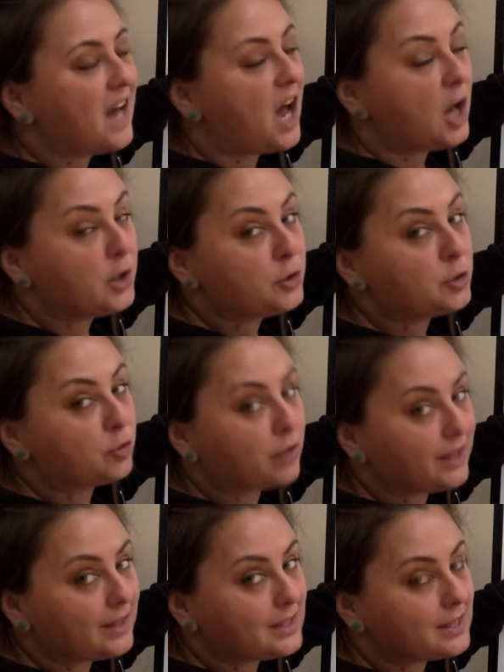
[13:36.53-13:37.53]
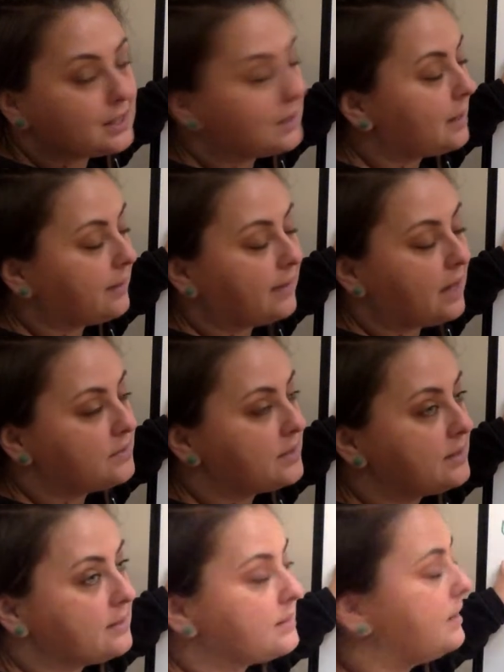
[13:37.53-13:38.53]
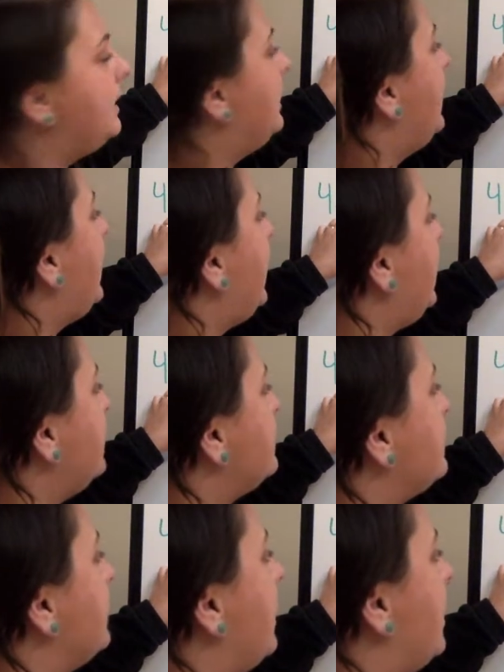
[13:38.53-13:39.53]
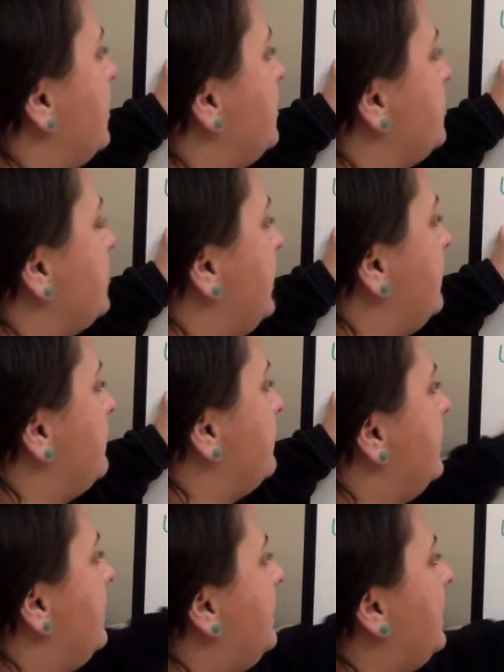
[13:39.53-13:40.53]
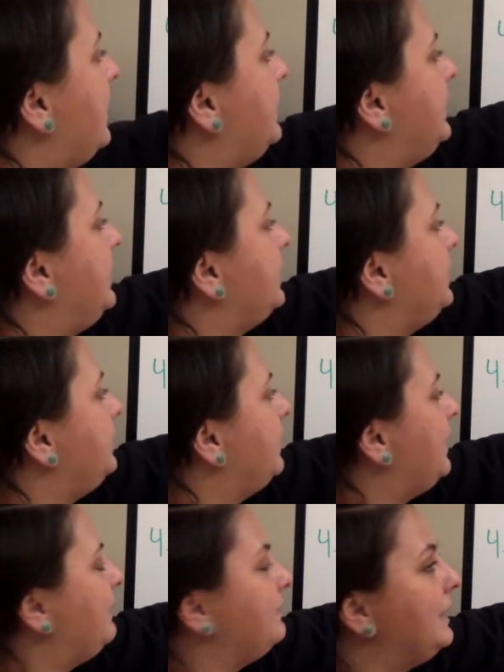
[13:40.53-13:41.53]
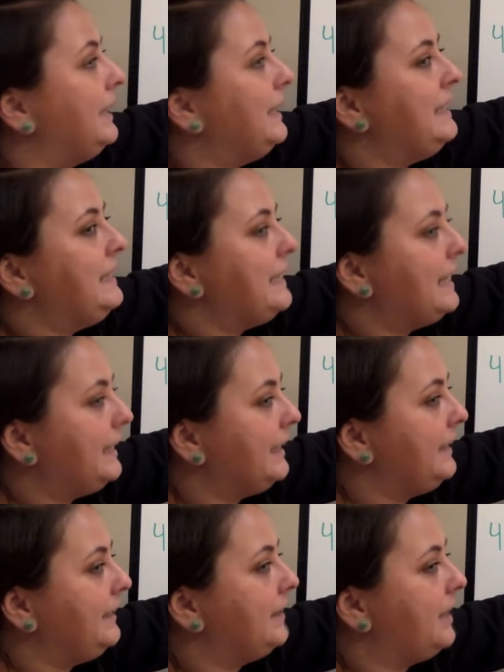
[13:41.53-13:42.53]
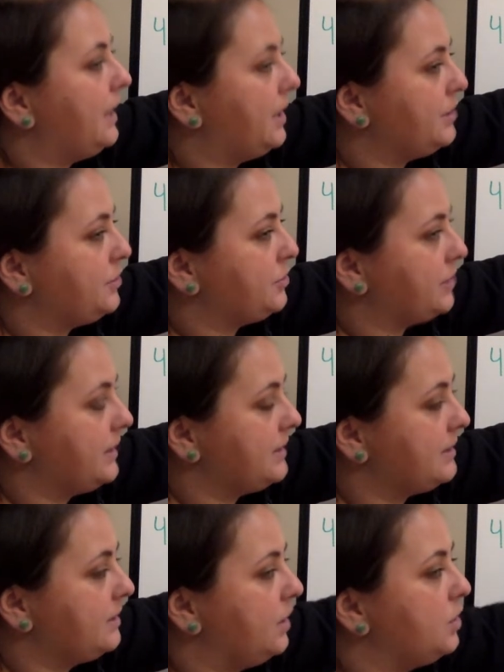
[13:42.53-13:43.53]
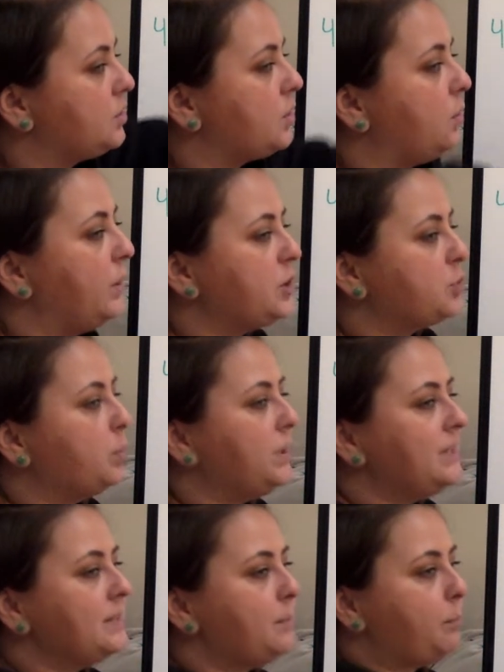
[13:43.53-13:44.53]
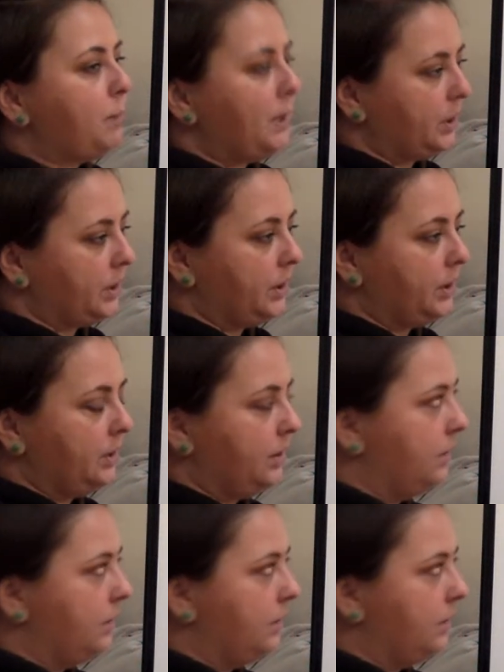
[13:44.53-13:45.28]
hundredths, not thousands, 8 hundredths, and here you have 9 hundredths. So which one is bigger?